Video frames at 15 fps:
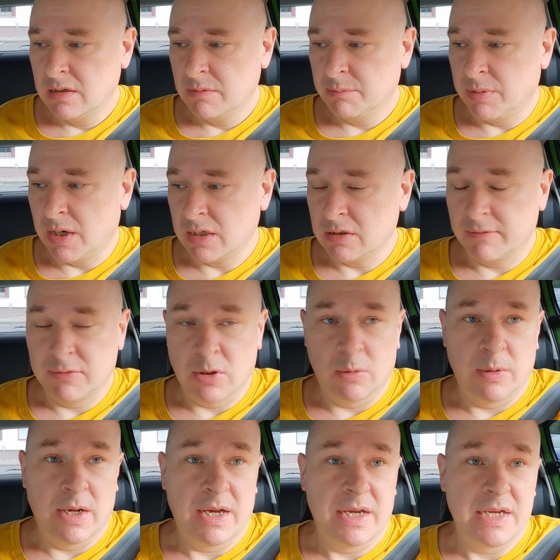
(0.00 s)
part of the
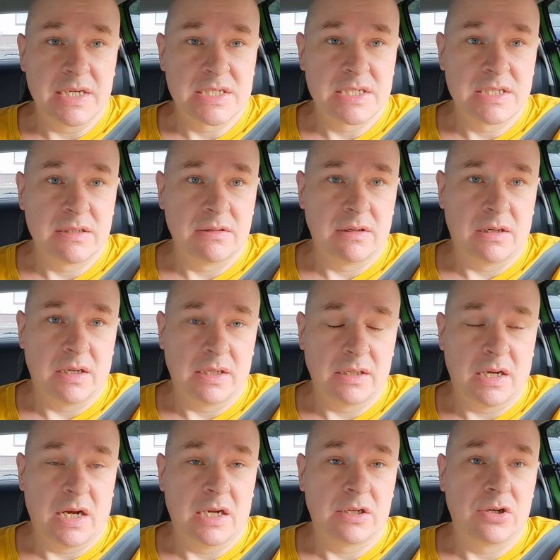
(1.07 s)
way is
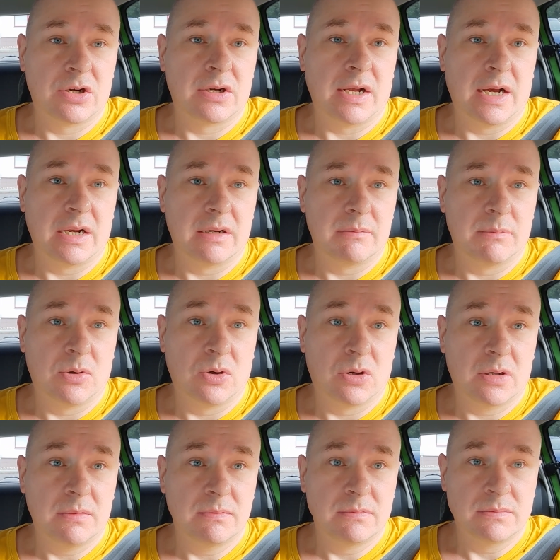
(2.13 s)
100 and
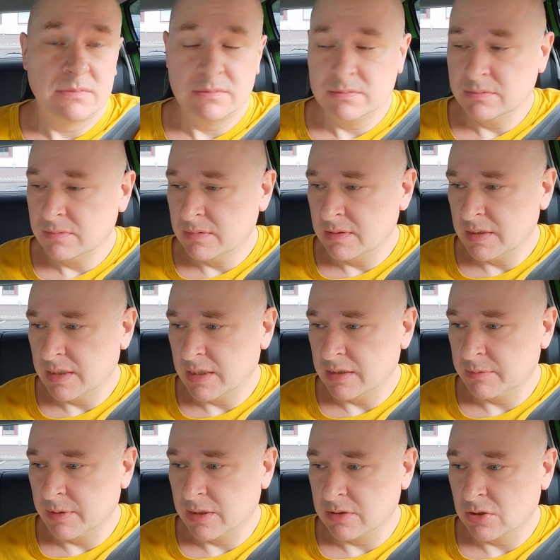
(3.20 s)
more, it
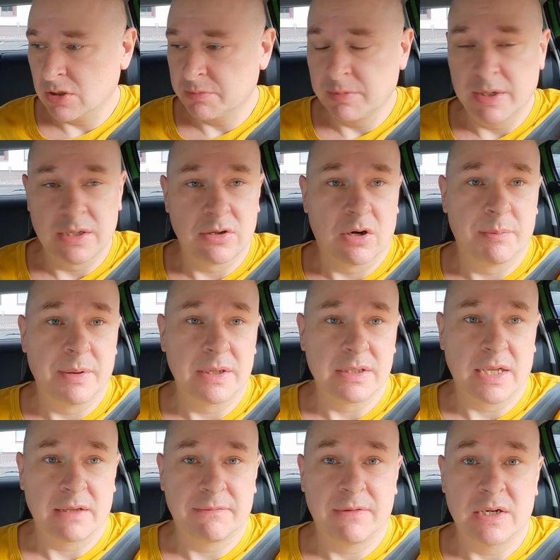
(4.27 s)
will not be dropping
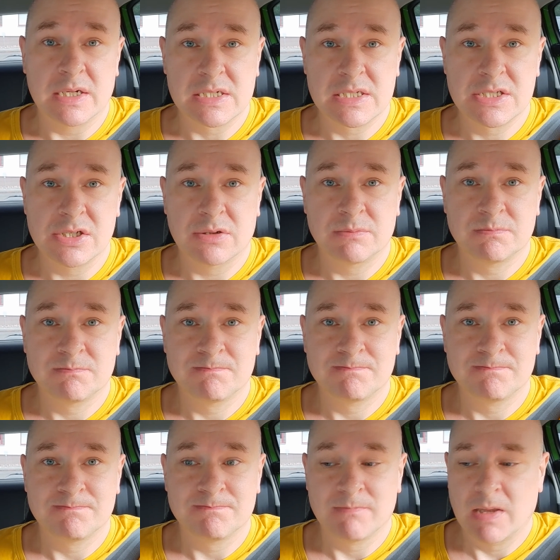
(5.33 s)
that fast. So
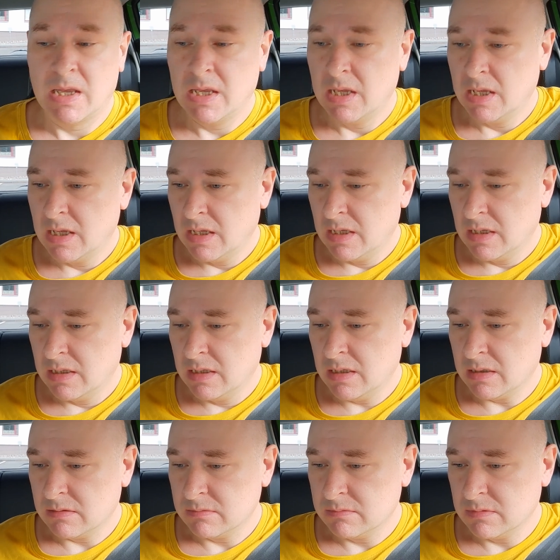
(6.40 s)

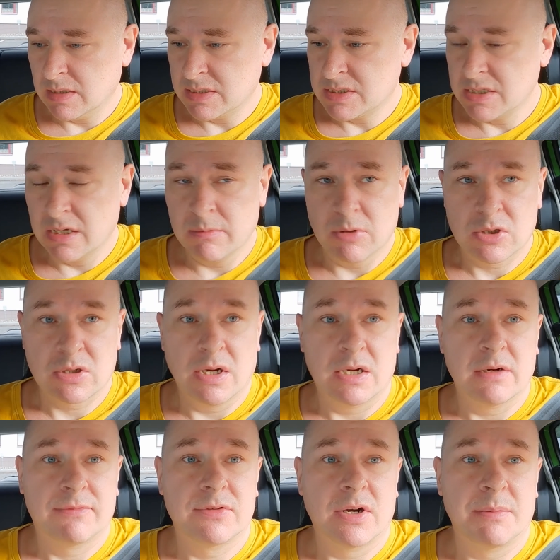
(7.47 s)
yeah, let's see what kind
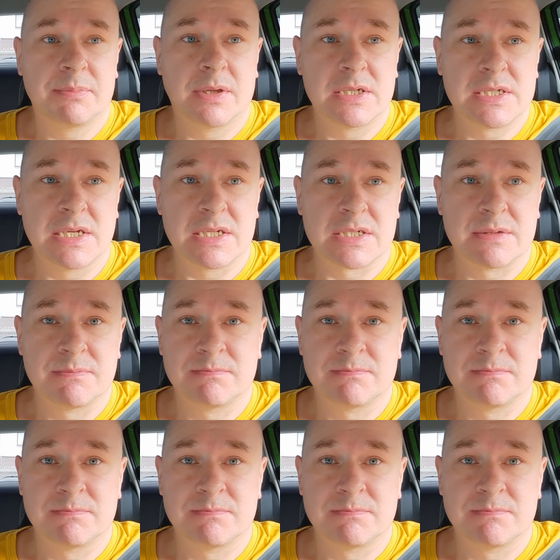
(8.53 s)
of trip this is.